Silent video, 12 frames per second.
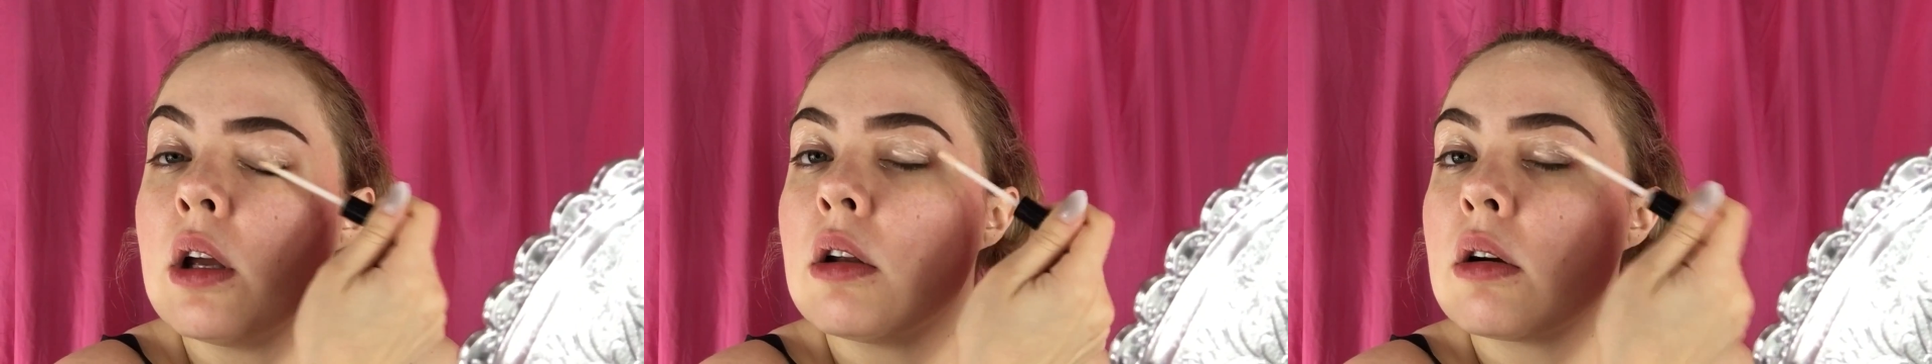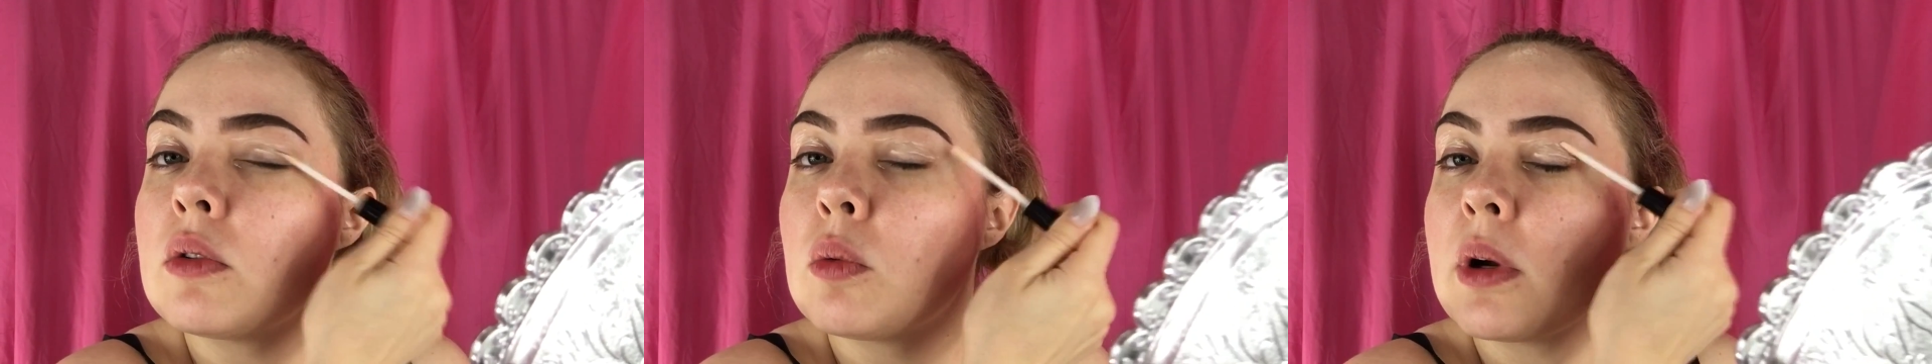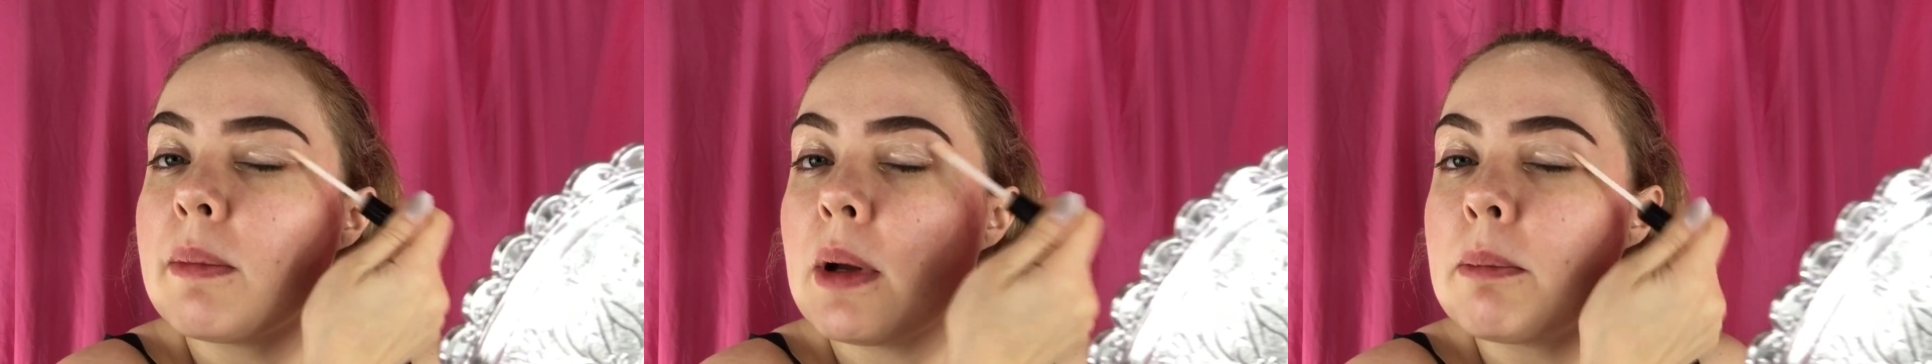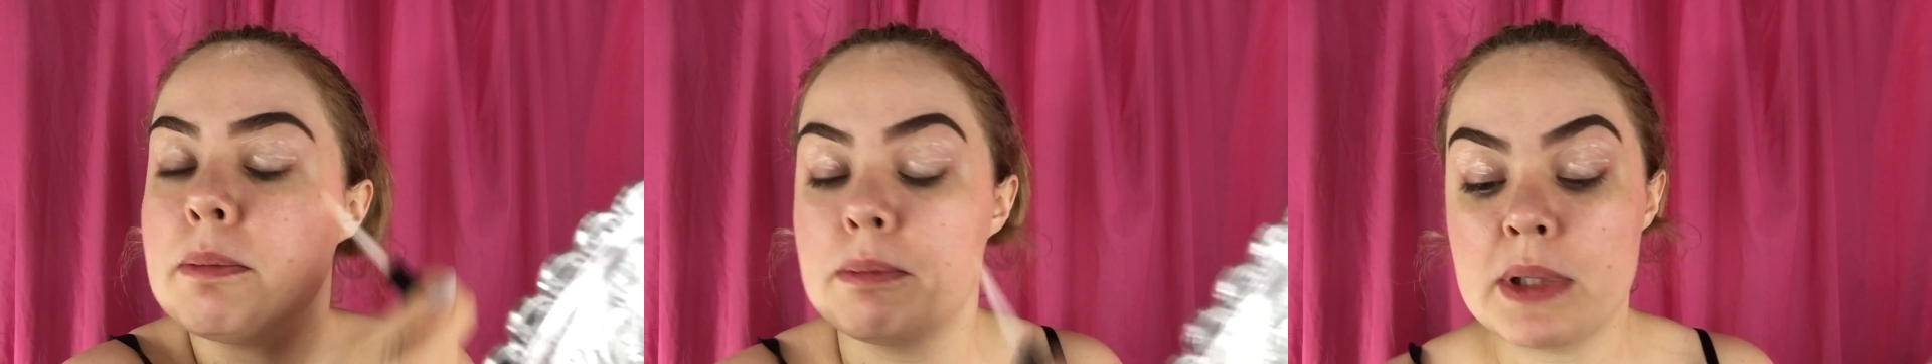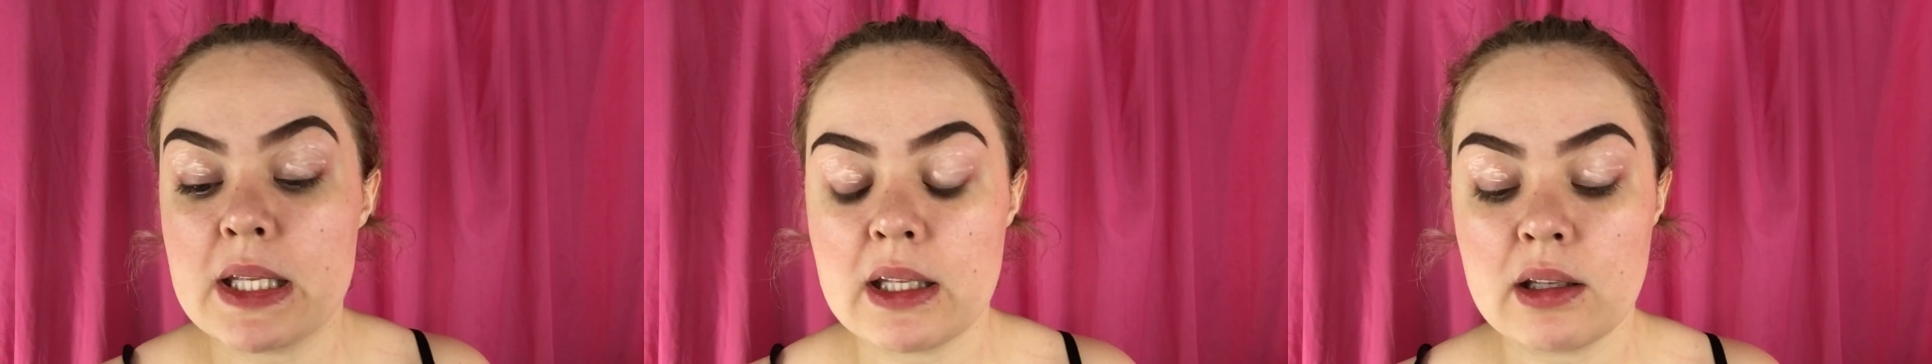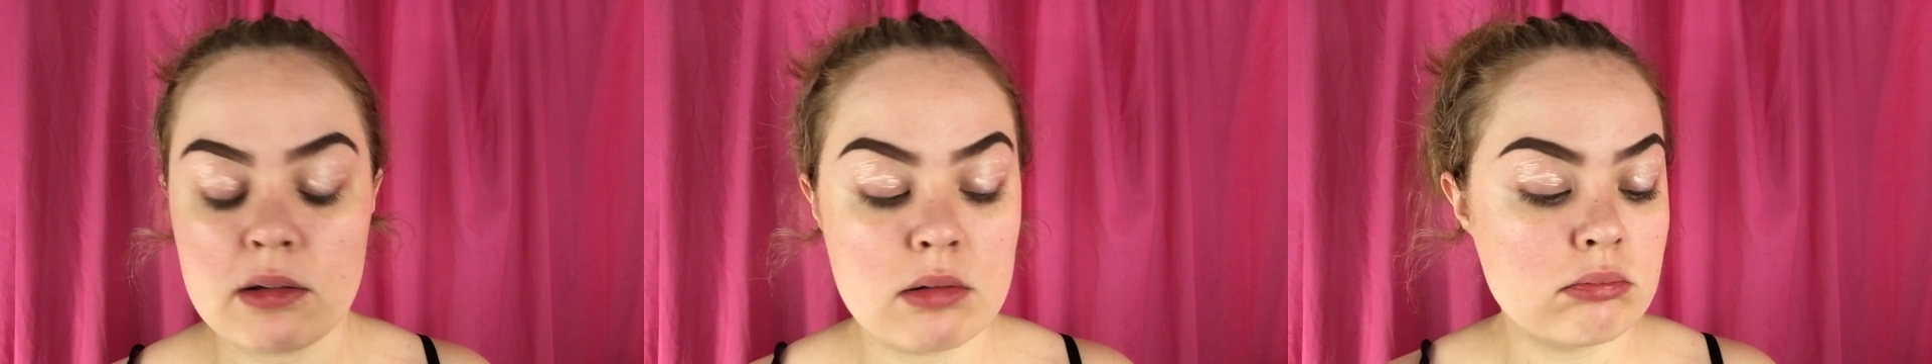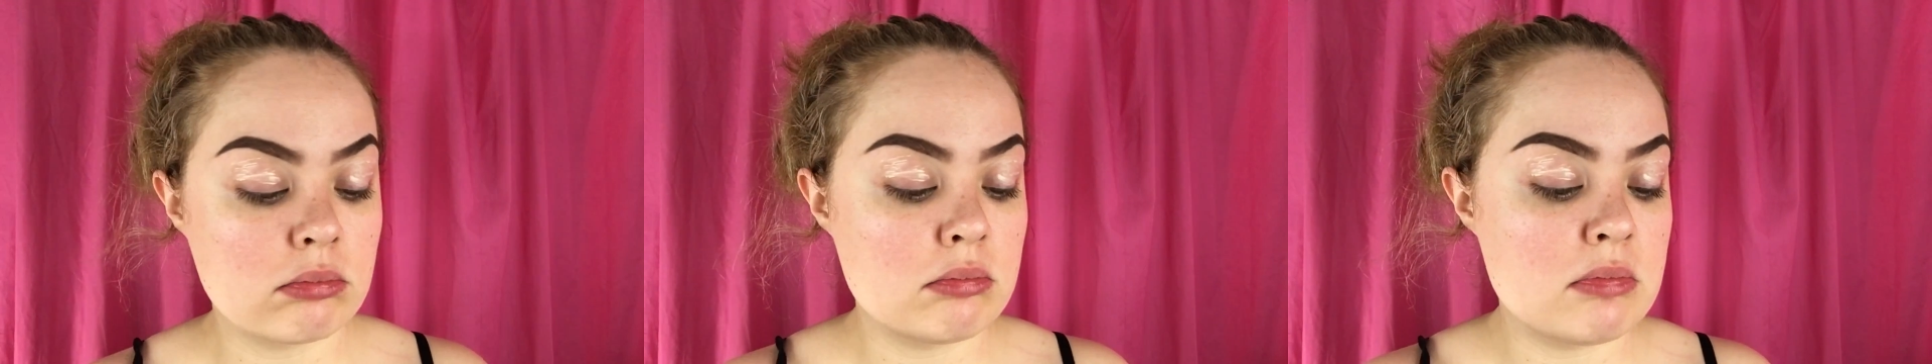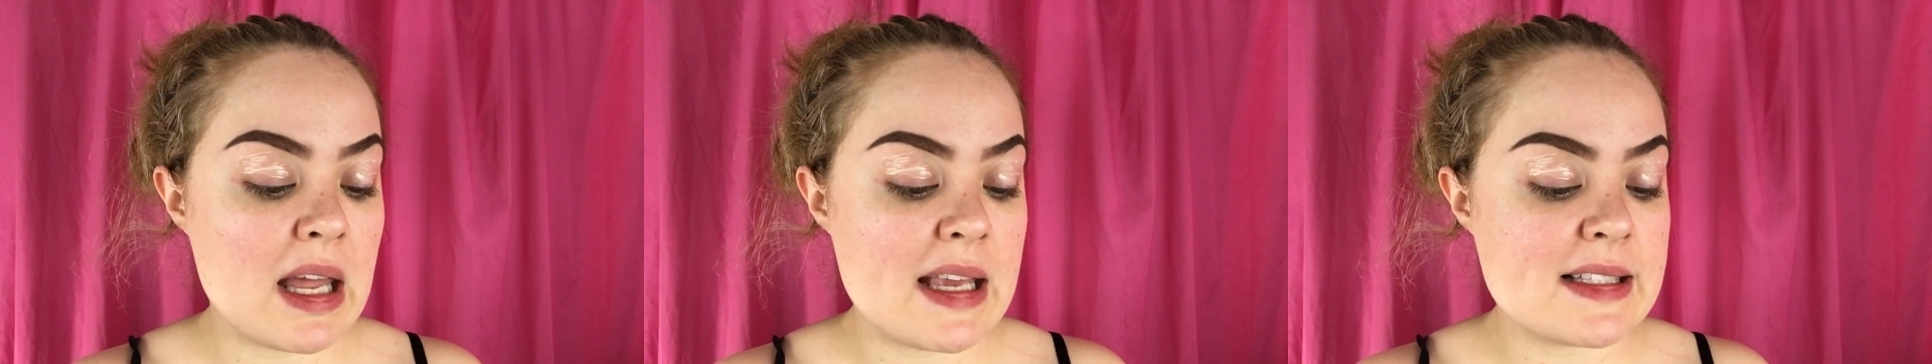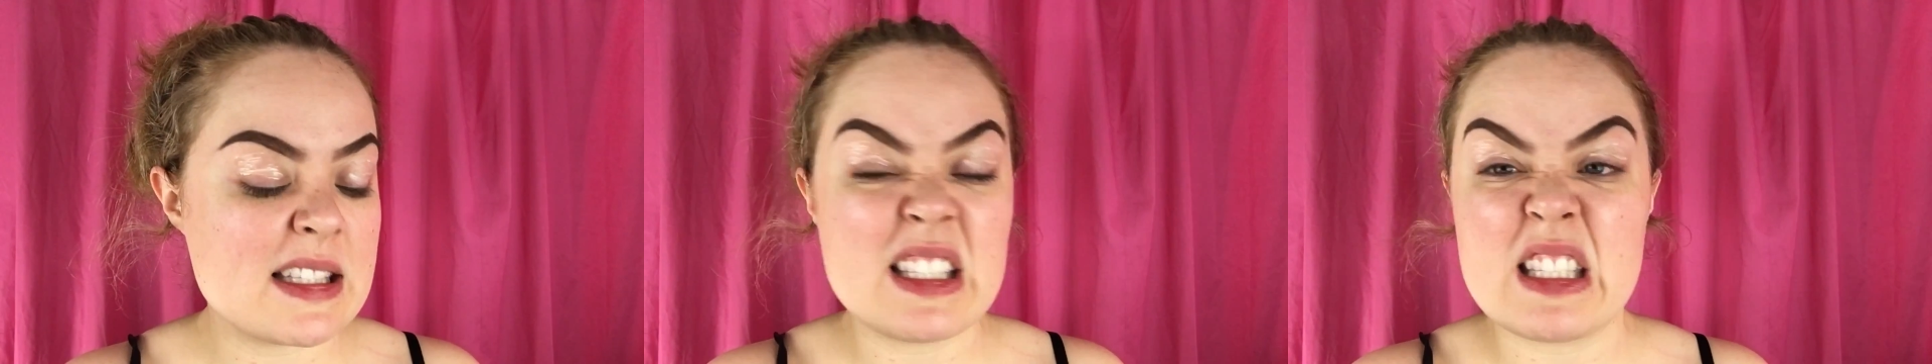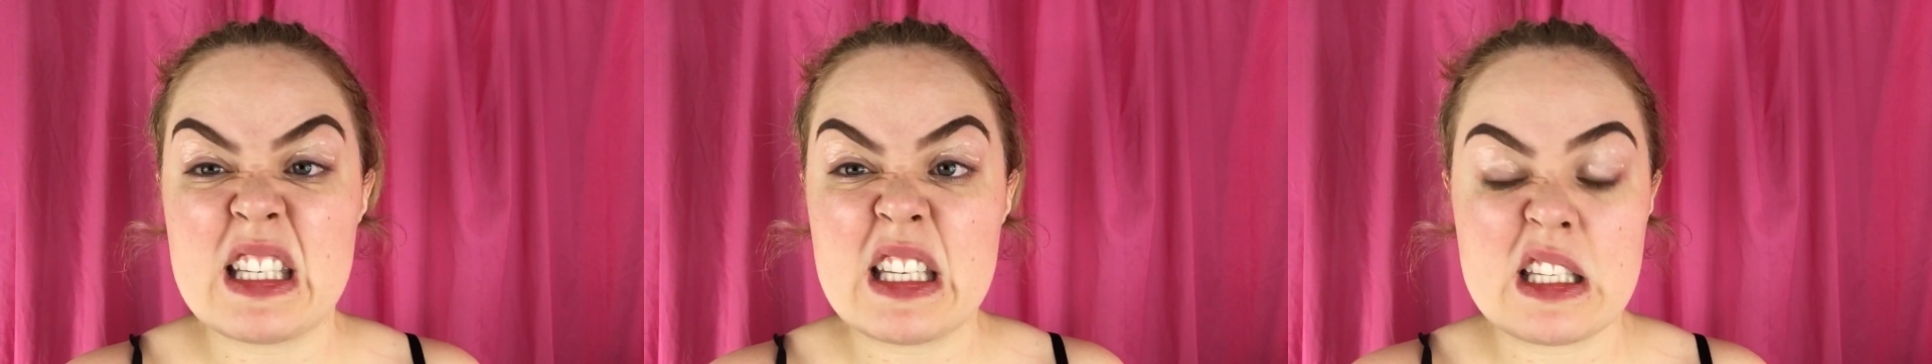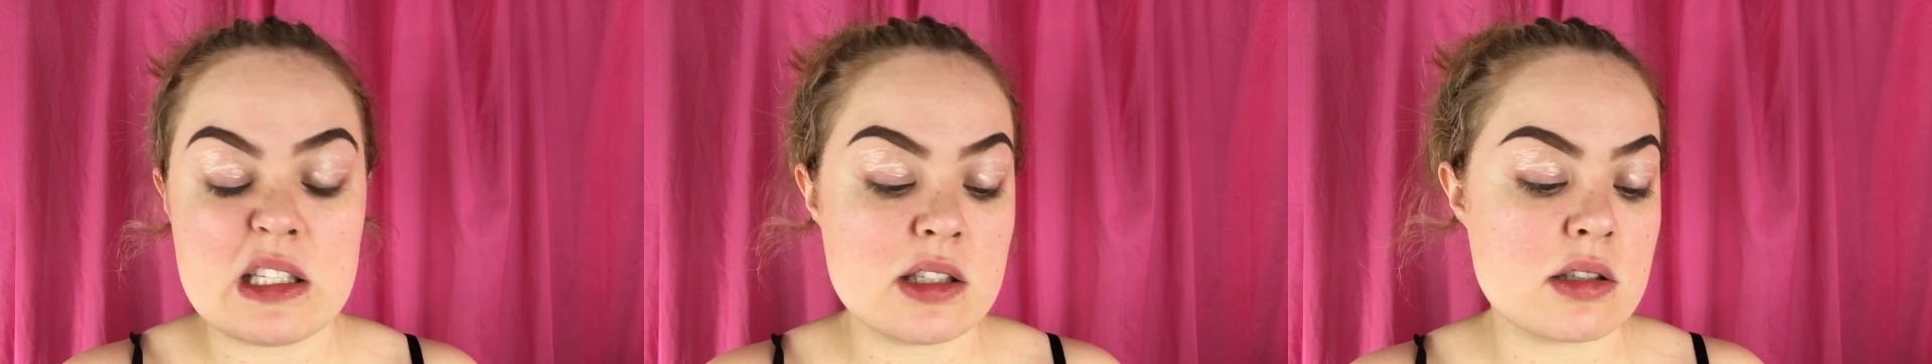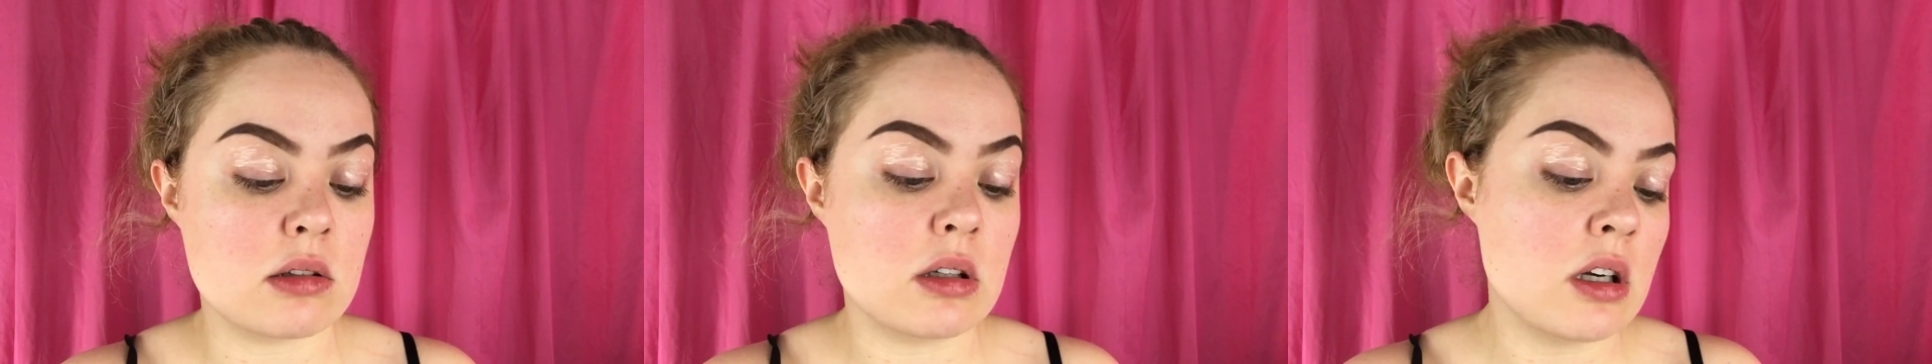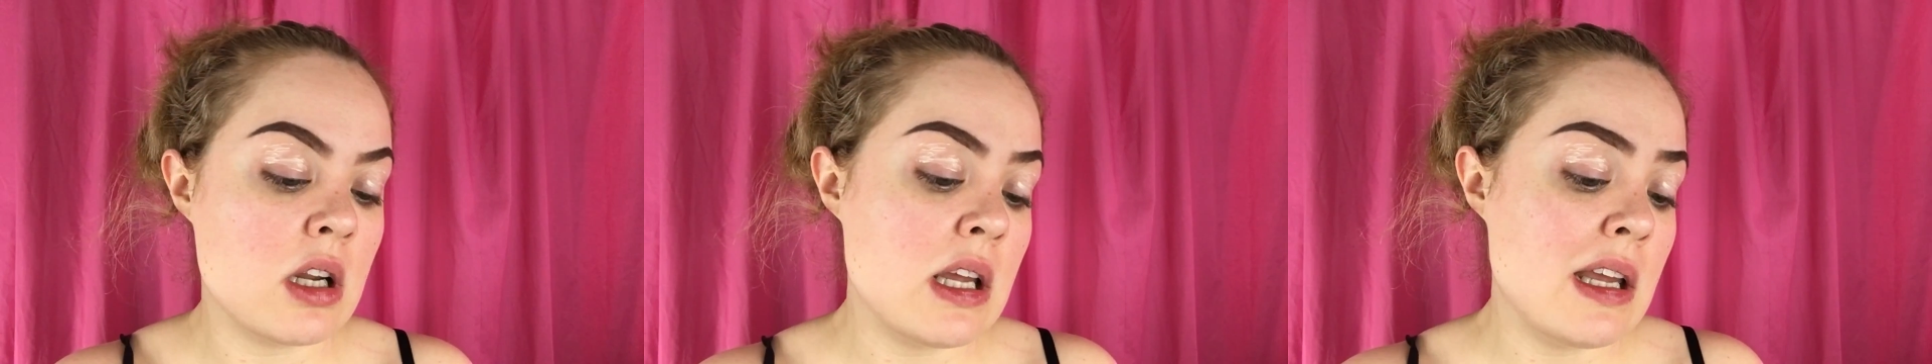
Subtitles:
You don't have to worry about being nice and neat, or